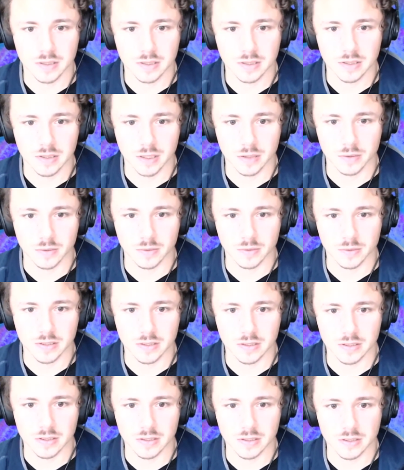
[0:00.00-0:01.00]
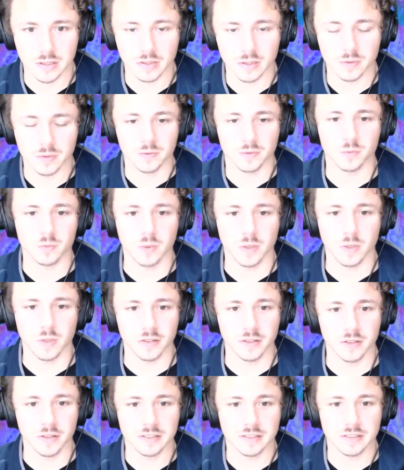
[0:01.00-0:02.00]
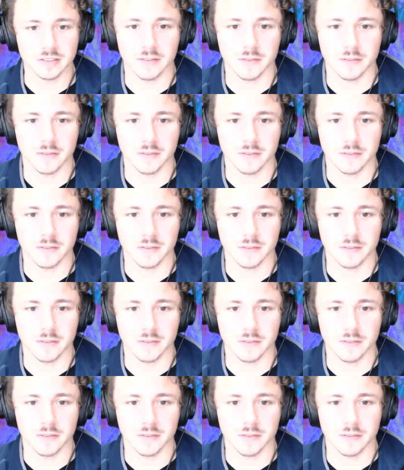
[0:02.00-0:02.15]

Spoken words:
Oh, they're just looking weird and stuff.